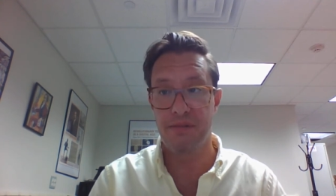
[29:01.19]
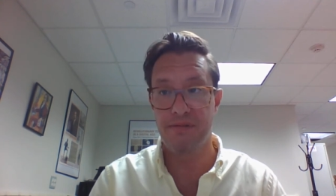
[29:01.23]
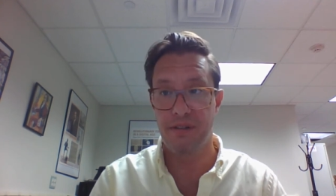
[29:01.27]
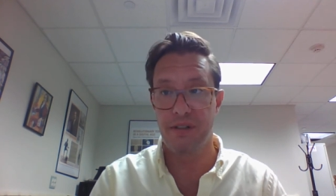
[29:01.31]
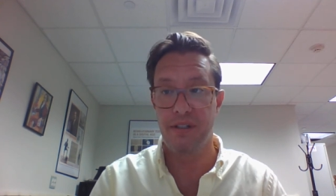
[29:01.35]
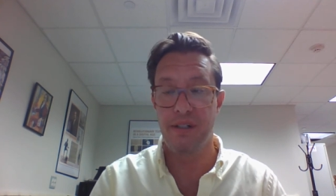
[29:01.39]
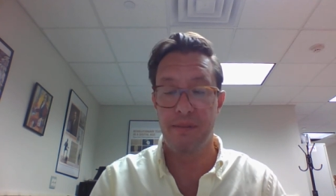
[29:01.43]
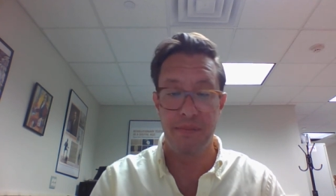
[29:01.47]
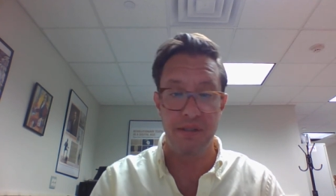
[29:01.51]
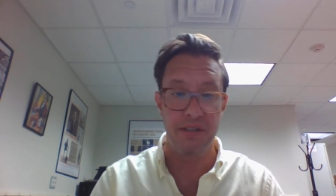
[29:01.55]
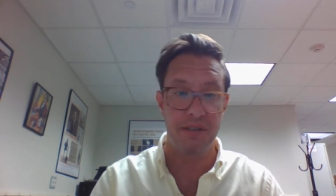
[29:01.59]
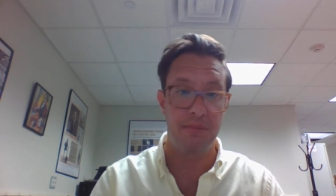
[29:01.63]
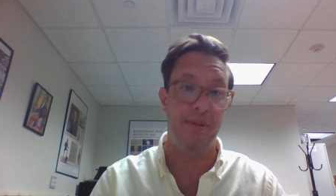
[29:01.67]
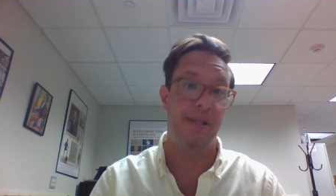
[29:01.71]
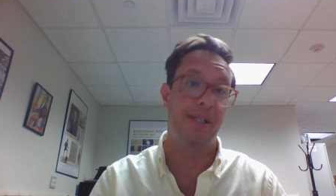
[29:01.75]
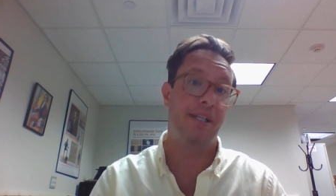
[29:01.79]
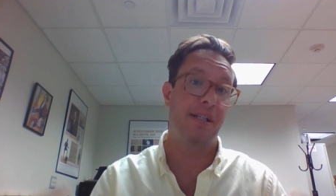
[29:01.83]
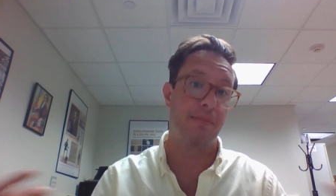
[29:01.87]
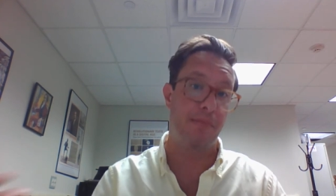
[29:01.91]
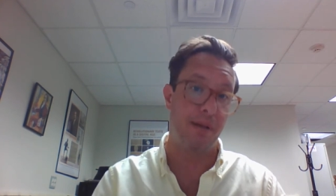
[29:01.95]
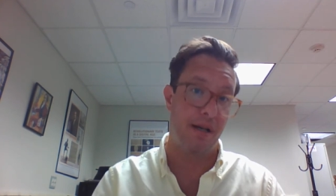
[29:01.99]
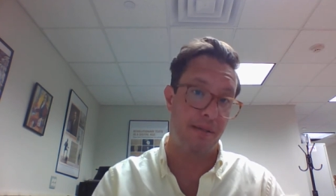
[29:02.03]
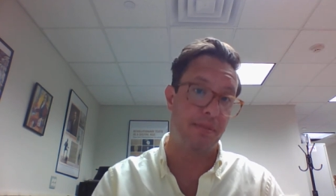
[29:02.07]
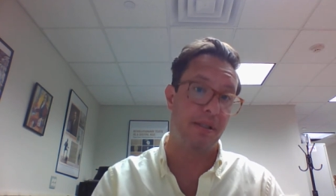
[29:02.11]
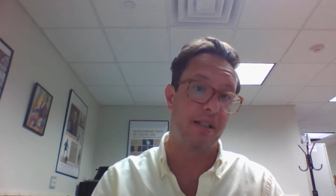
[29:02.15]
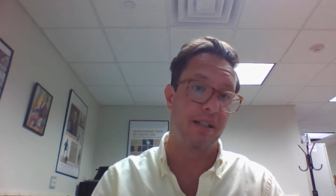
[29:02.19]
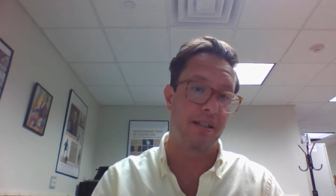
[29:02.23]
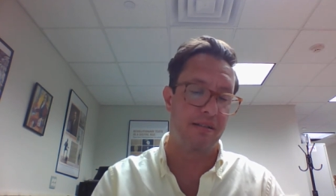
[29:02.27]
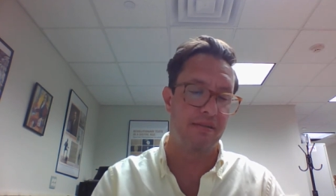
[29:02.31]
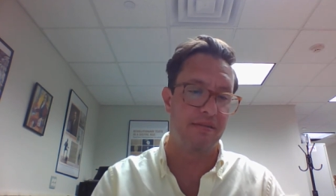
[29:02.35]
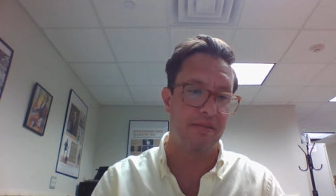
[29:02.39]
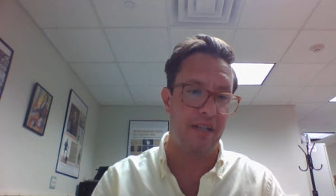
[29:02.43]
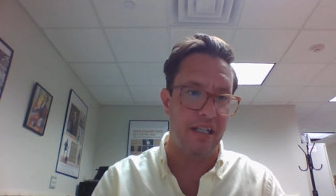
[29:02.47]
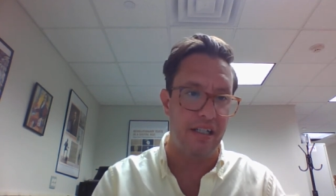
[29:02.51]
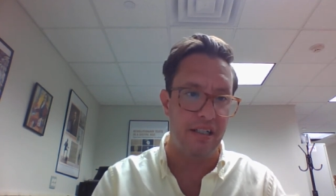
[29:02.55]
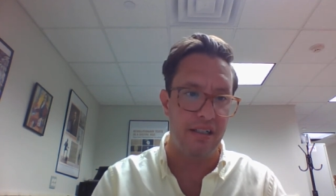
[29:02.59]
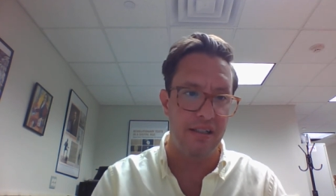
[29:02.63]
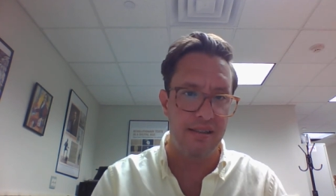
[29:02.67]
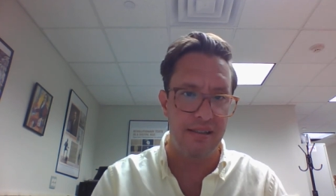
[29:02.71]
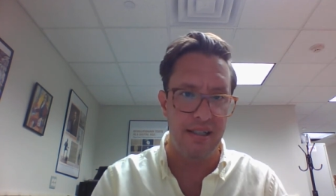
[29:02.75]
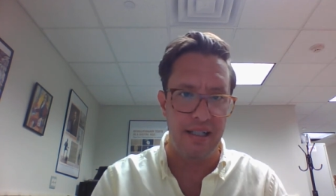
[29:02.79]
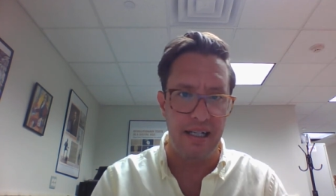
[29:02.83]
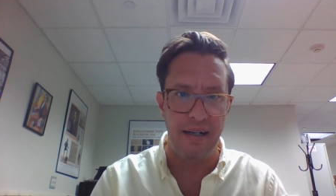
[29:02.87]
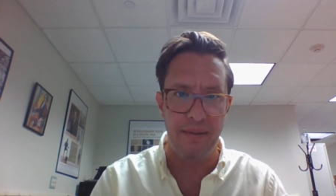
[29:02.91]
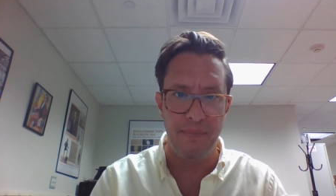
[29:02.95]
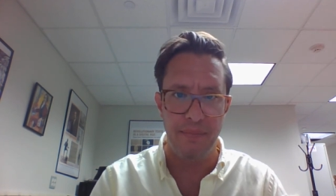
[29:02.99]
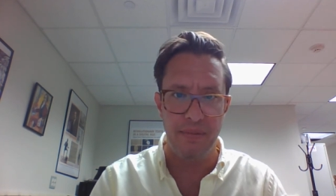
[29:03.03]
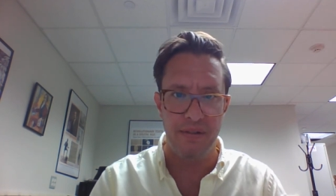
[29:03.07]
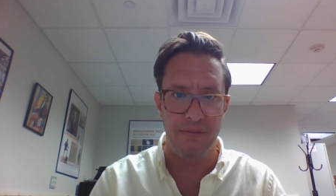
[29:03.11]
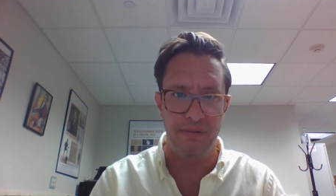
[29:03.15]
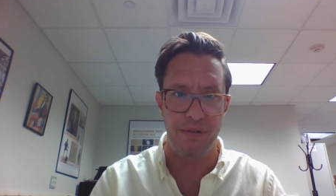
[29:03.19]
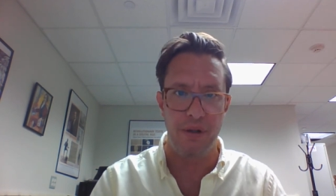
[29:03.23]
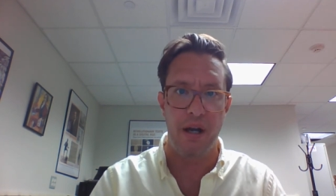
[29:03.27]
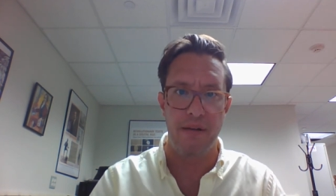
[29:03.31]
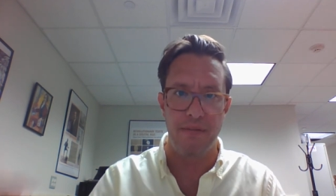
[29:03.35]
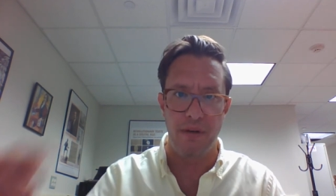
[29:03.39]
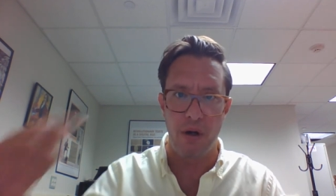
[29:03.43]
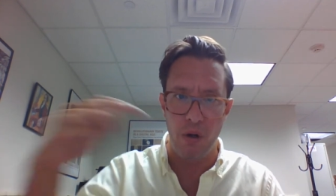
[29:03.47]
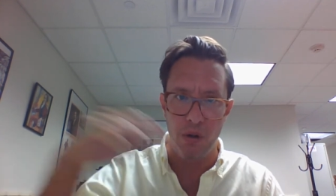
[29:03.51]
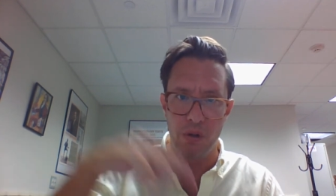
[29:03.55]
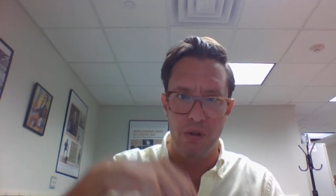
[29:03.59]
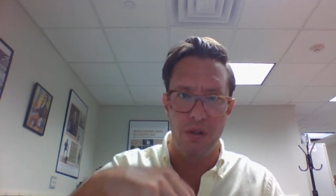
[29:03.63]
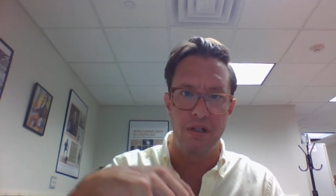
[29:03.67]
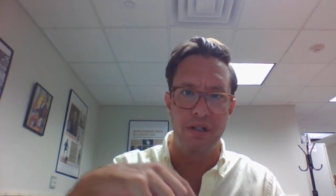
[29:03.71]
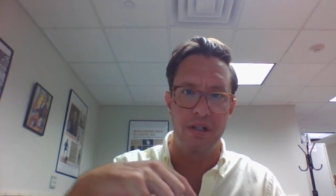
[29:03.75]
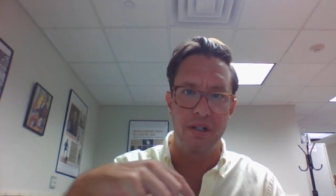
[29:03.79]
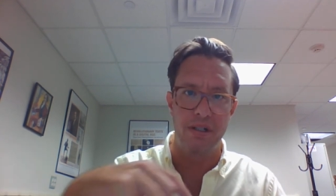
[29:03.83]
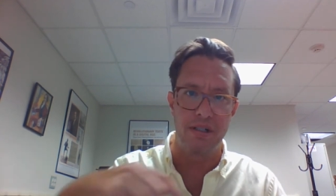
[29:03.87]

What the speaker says: for him to speak in public. Right? If you have a hole in your